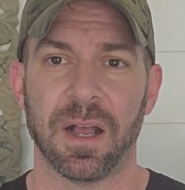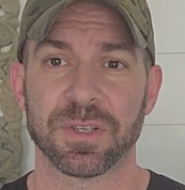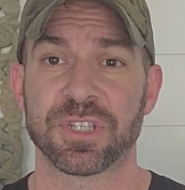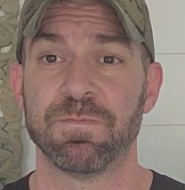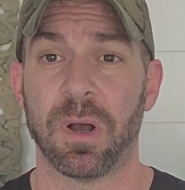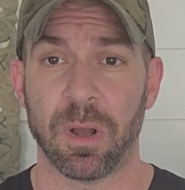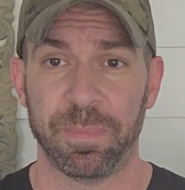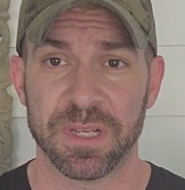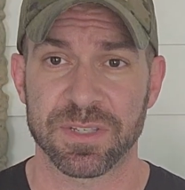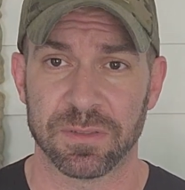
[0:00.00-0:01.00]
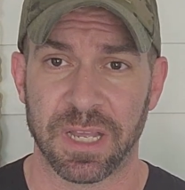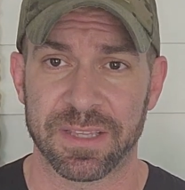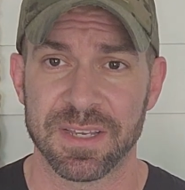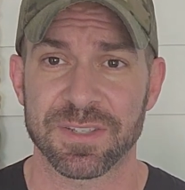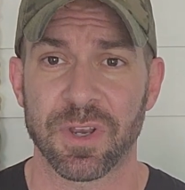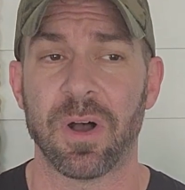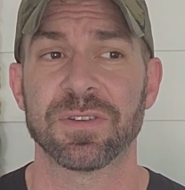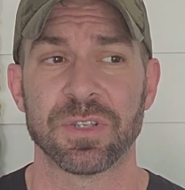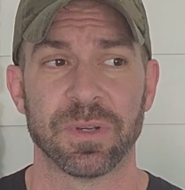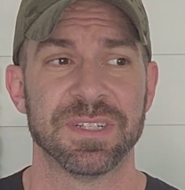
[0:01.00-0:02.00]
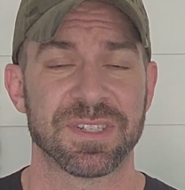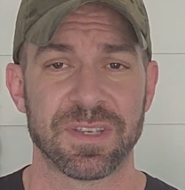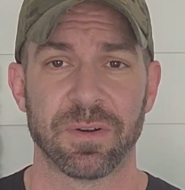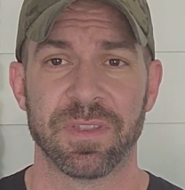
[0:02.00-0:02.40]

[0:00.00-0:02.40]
small pistol like this, also consider